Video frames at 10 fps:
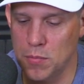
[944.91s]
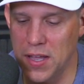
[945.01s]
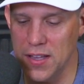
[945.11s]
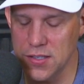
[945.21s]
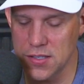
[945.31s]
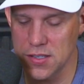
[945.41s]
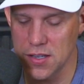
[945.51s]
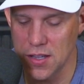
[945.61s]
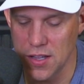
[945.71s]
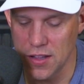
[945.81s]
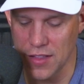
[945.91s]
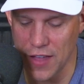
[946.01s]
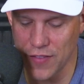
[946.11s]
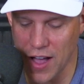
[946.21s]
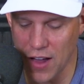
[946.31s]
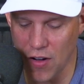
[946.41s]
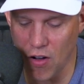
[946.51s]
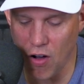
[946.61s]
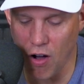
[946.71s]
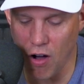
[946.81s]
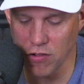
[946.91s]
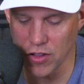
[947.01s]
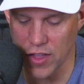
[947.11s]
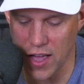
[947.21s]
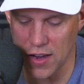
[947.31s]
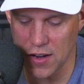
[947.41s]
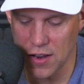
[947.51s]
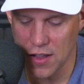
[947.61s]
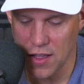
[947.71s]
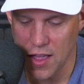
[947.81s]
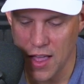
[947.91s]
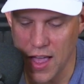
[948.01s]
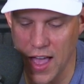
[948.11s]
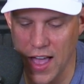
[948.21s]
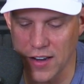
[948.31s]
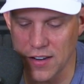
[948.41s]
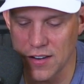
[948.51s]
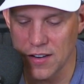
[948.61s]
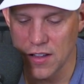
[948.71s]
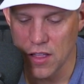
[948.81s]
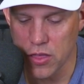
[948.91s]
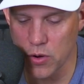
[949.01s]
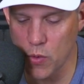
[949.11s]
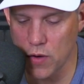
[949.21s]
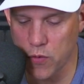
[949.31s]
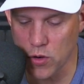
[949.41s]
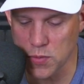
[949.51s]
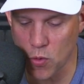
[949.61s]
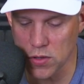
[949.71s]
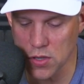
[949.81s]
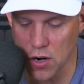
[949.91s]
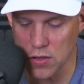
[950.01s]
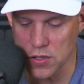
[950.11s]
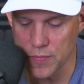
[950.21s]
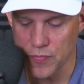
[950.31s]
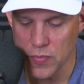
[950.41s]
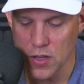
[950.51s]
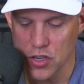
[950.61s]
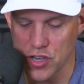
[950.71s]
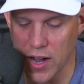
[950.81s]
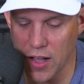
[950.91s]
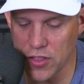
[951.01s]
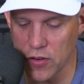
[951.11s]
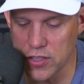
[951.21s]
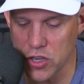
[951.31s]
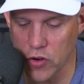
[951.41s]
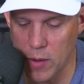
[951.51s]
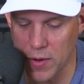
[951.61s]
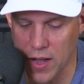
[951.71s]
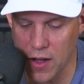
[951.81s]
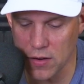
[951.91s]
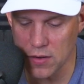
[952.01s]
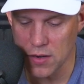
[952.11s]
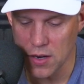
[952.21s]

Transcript: piece, they've got all of that at 314 Sports Cards. Check out their Instagram account.